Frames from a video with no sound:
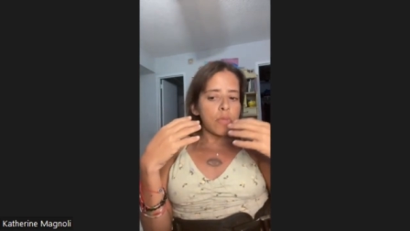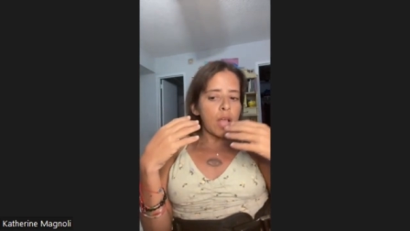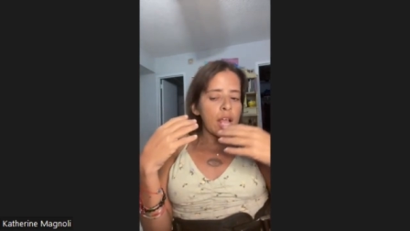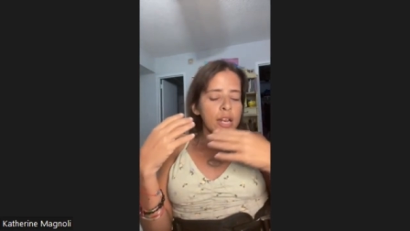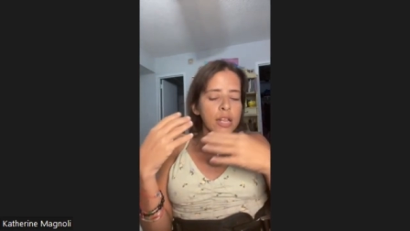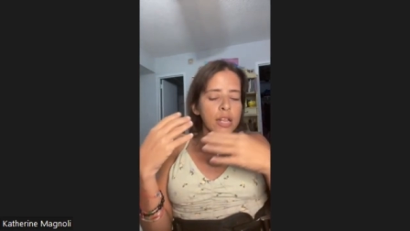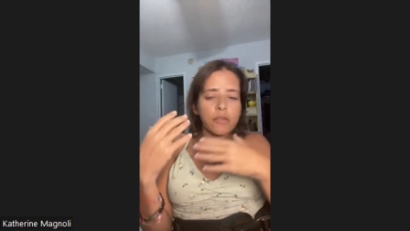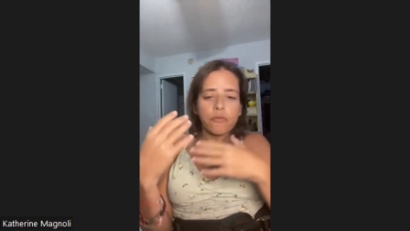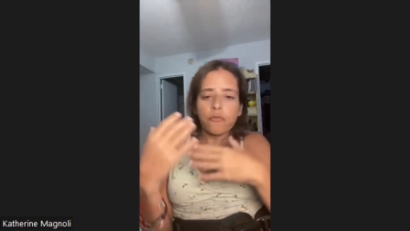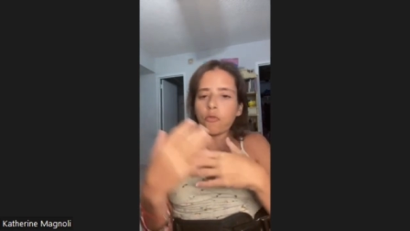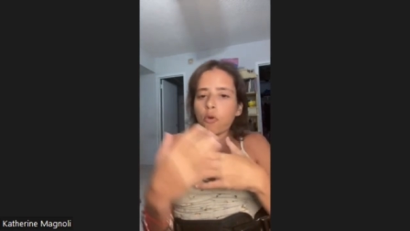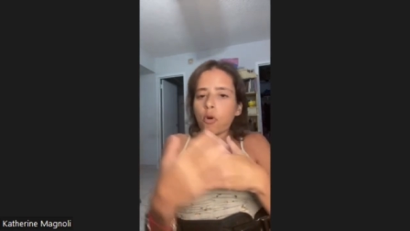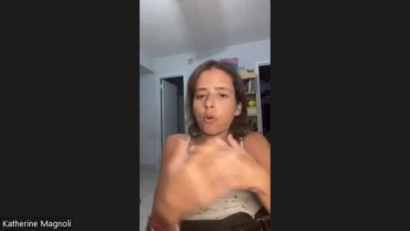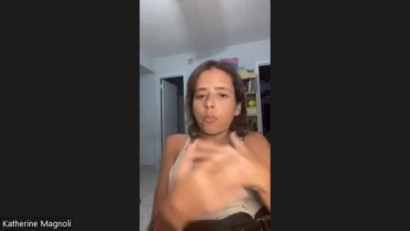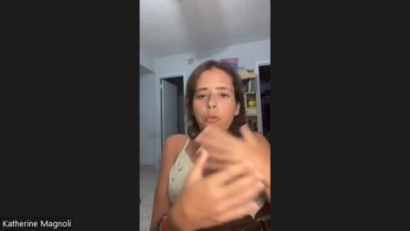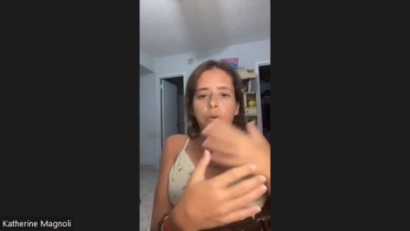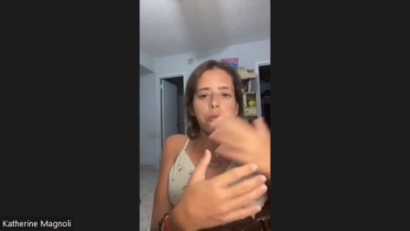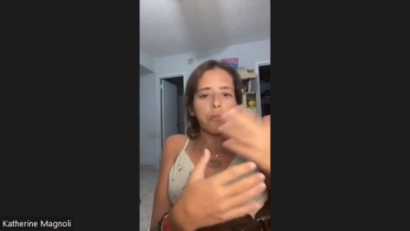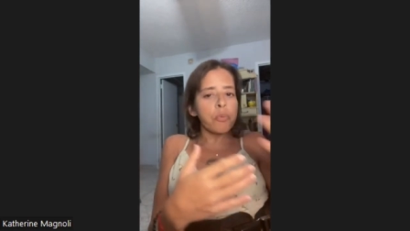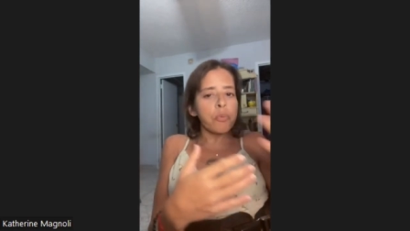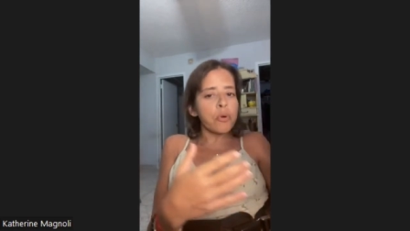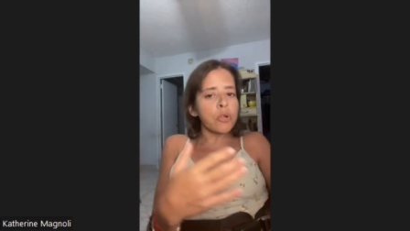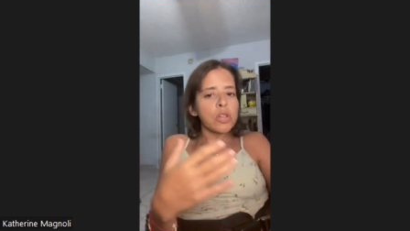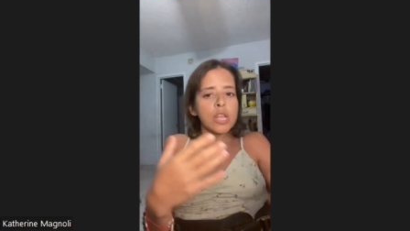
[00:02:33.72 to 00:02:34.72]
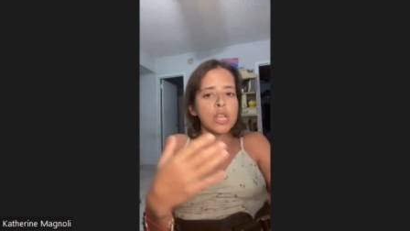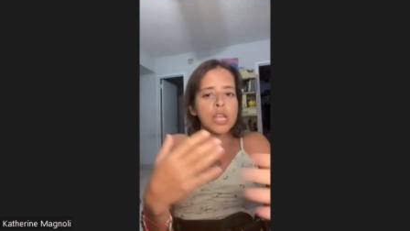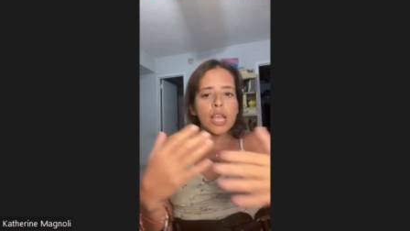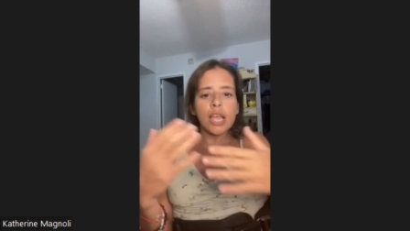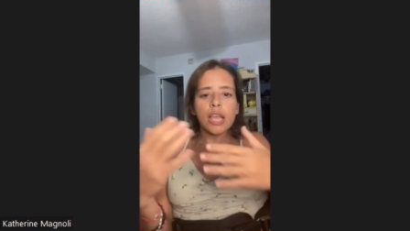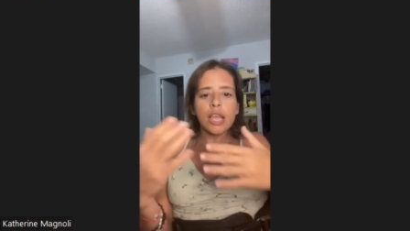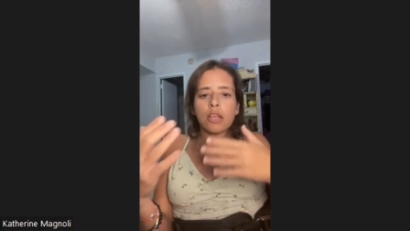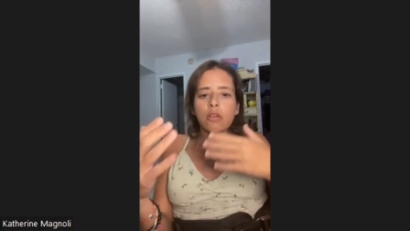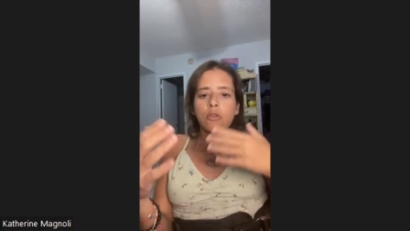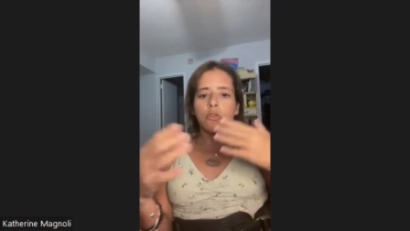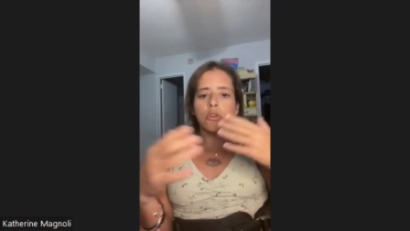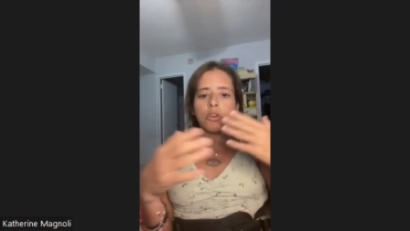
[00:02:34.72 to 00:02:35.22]
any form of
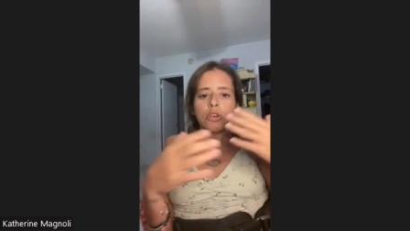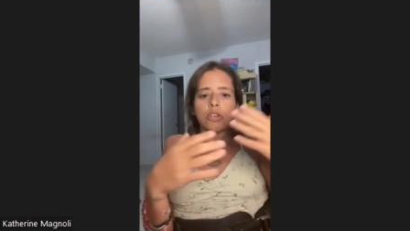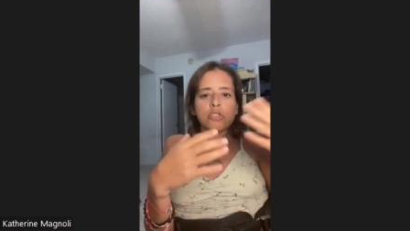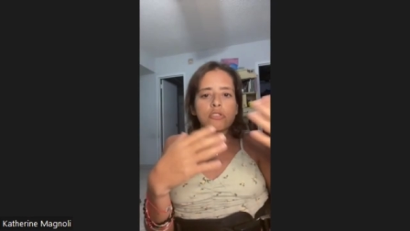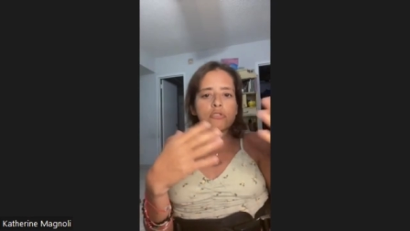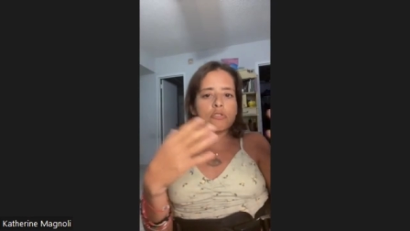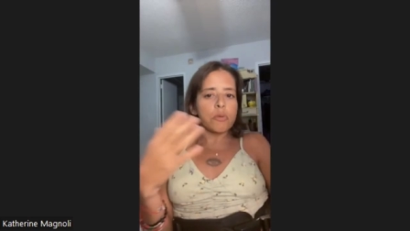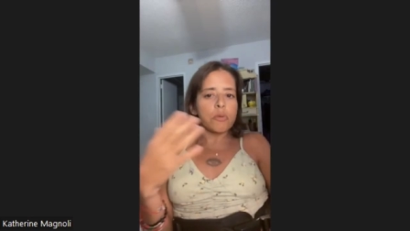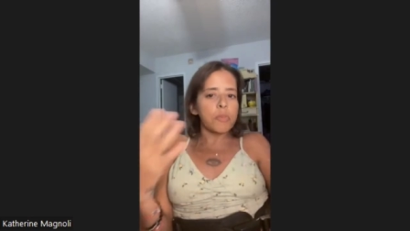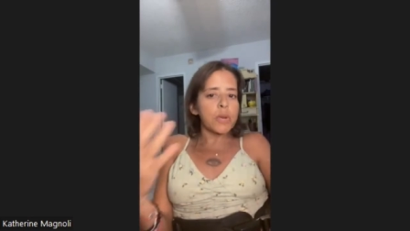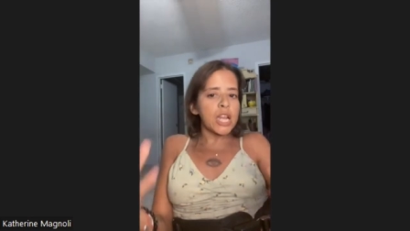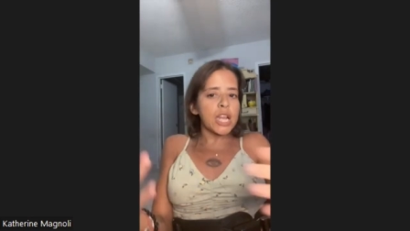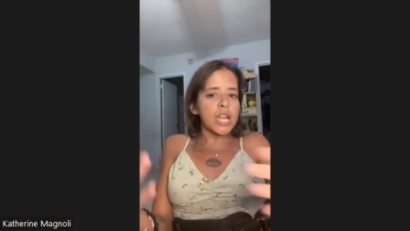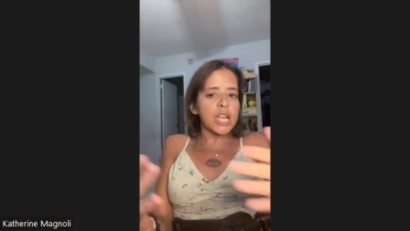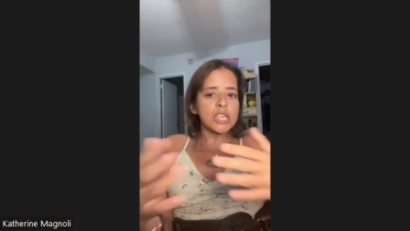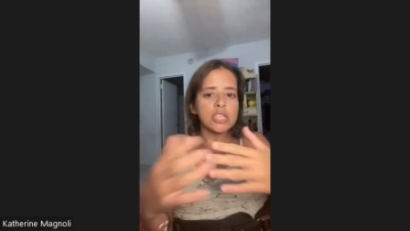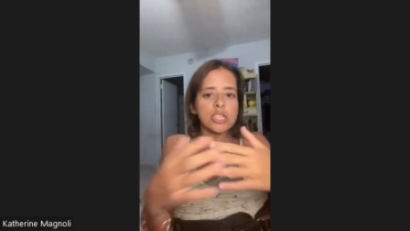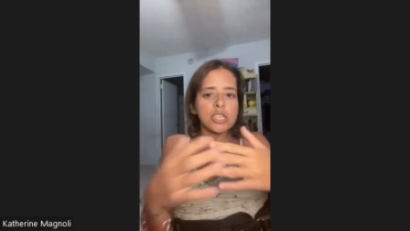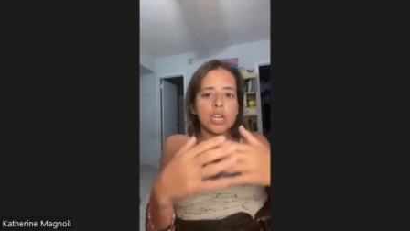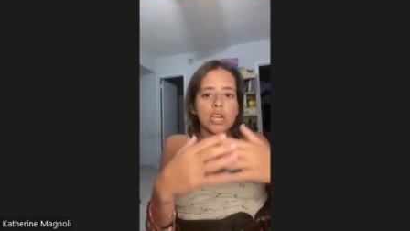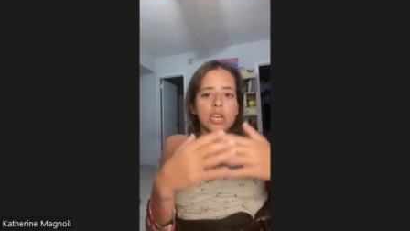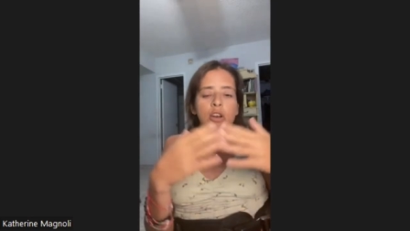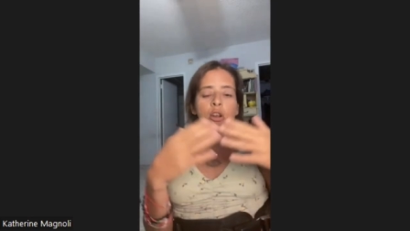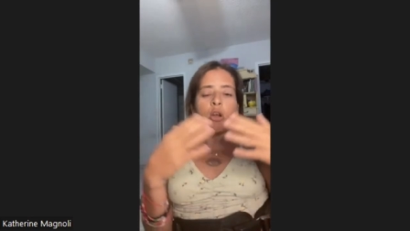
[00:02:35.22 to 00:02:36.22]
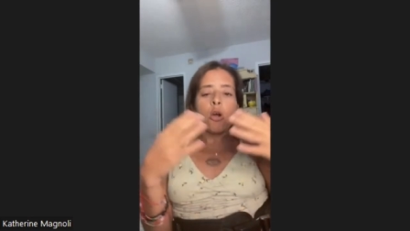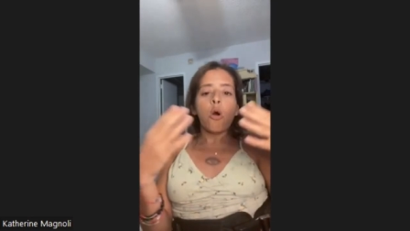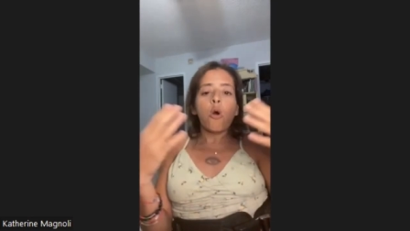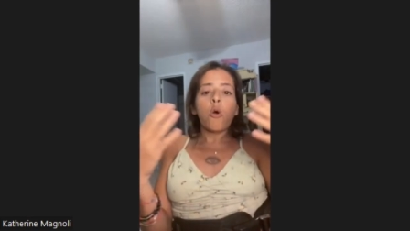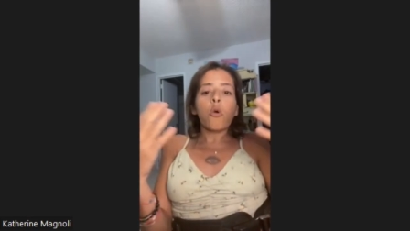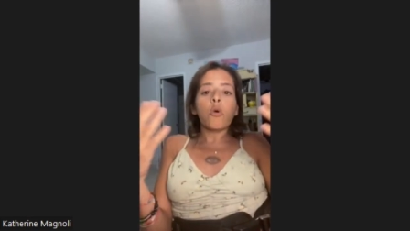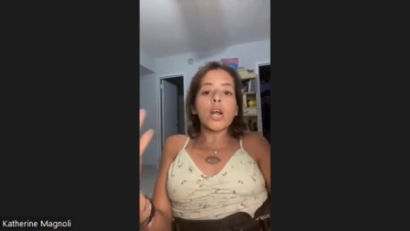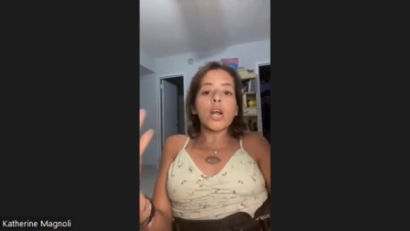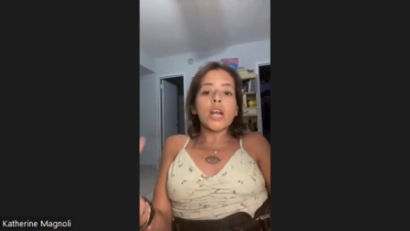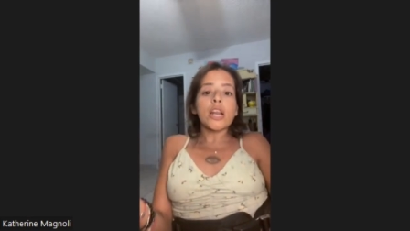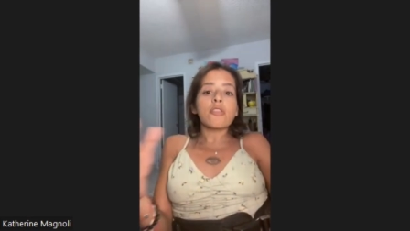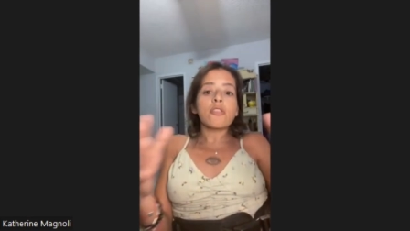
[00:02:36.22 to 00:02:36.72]
bullying or discrimination
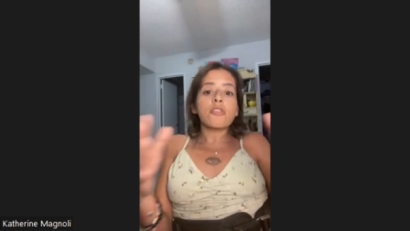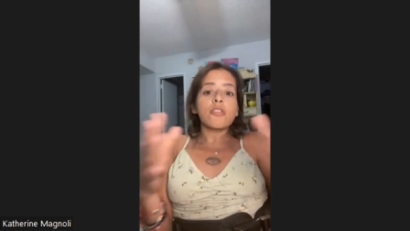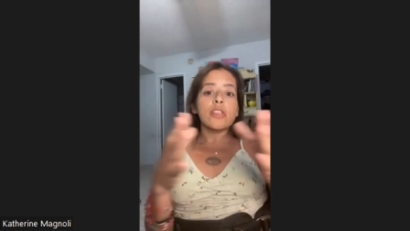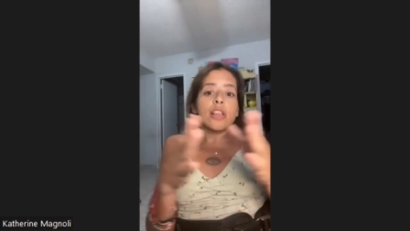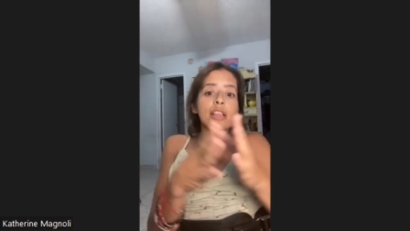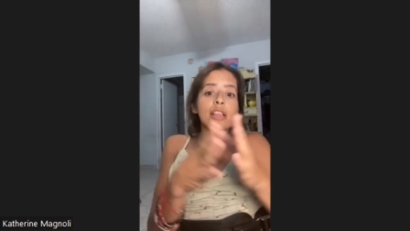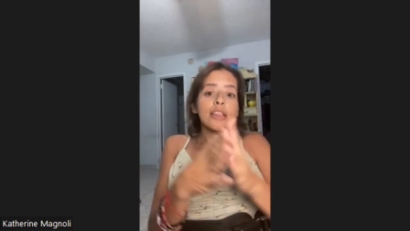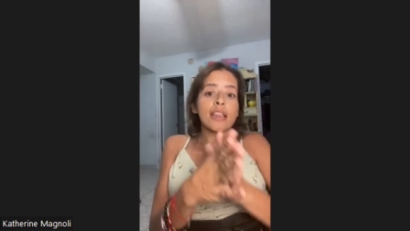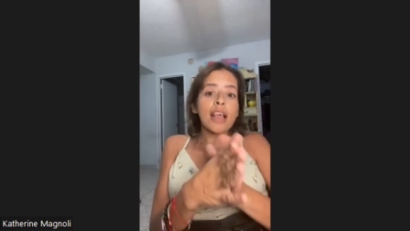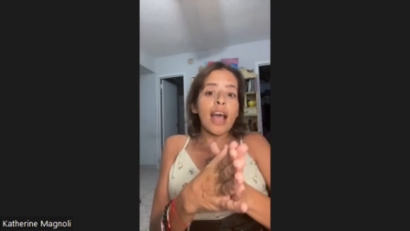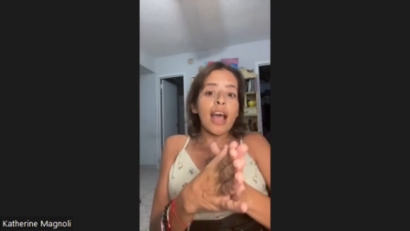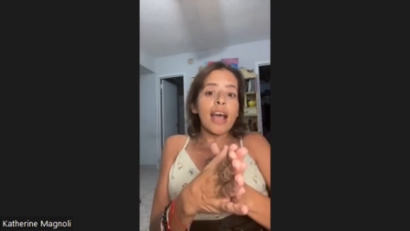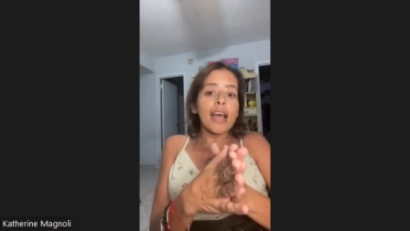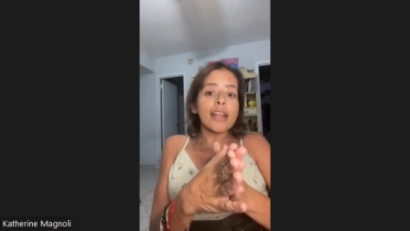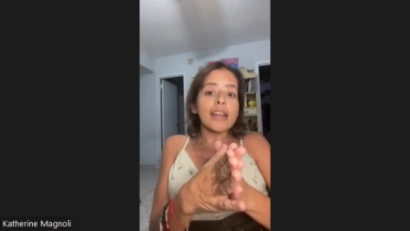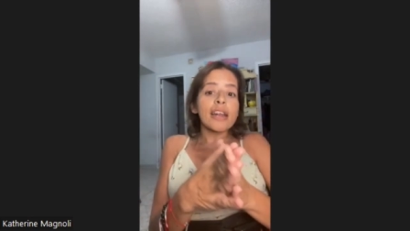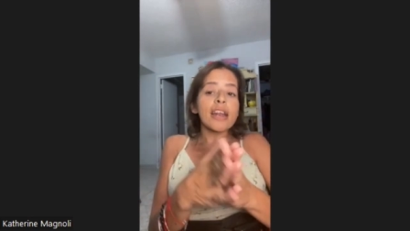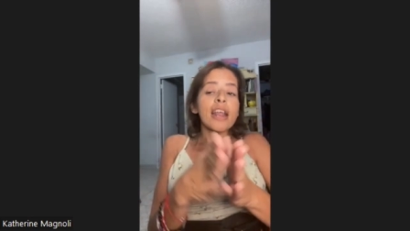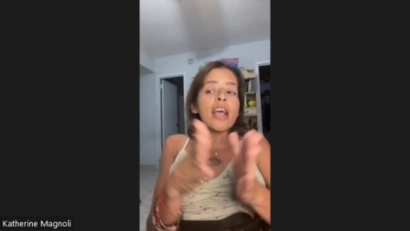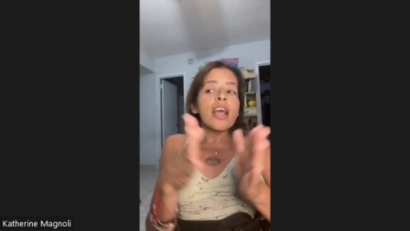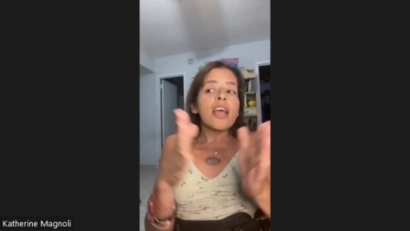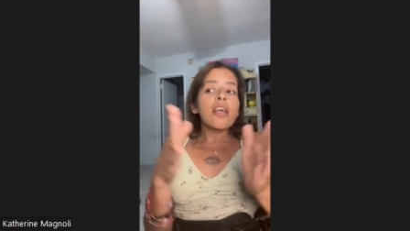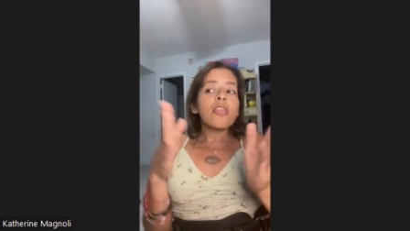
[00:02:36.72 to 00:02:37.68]
or anything like that.